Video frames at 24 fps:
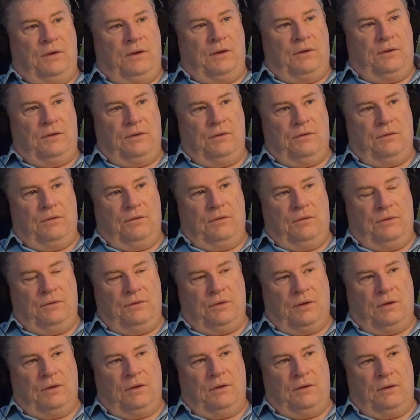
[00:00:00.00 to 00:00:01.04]
Too,
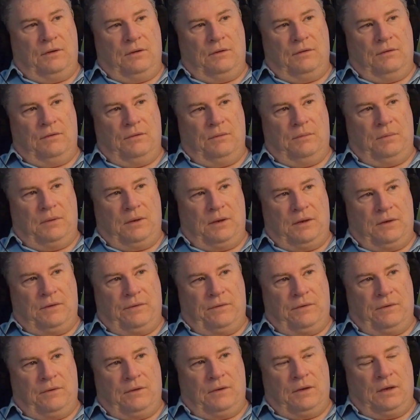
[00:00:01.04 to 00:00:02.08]
Jonathan, who plays
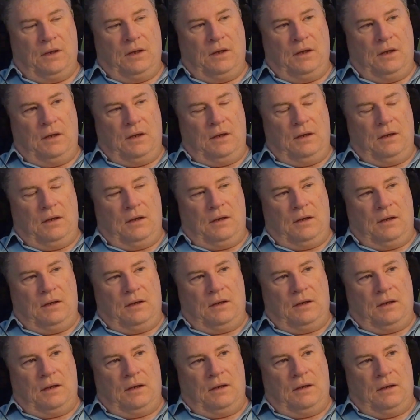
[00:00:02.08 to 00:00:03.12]
for
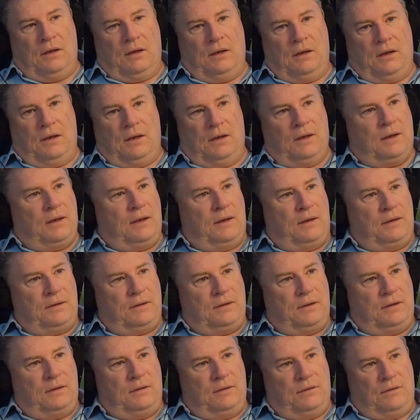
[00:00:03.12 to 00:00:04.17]
LA
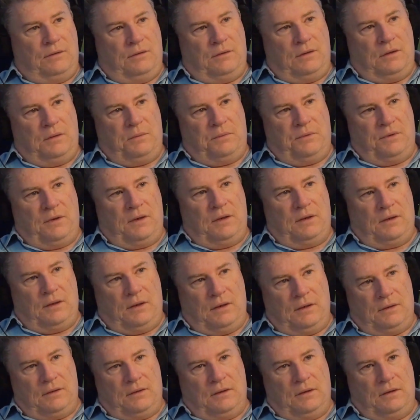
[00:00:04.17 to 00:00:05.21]
Galaxy, he's a goalkeeper at LA
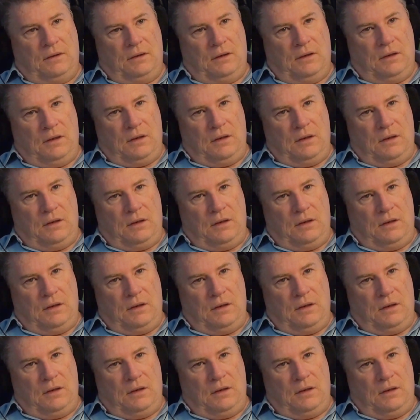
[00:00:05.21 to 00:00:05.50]
Galaxy.